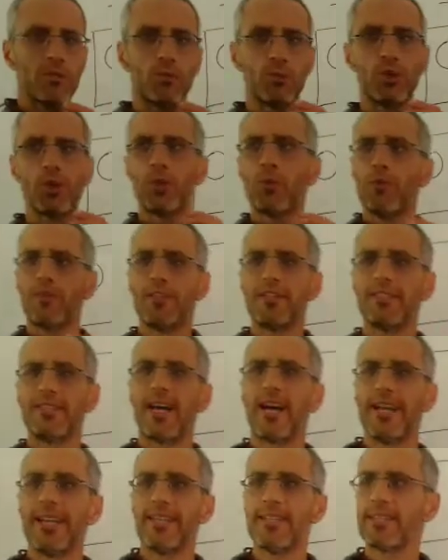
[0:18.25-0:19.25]
work with the
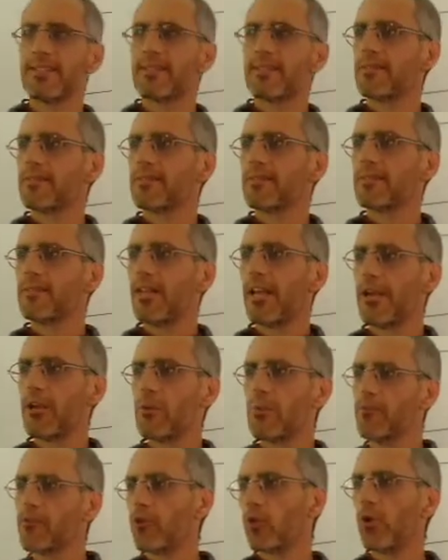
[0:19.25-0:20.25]
dice. Okay, you
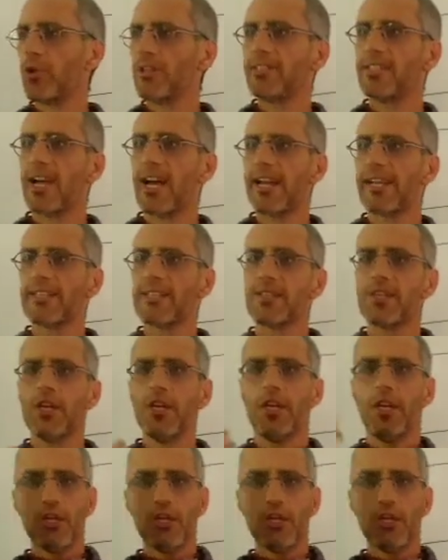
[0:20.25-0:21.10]
throw a dice,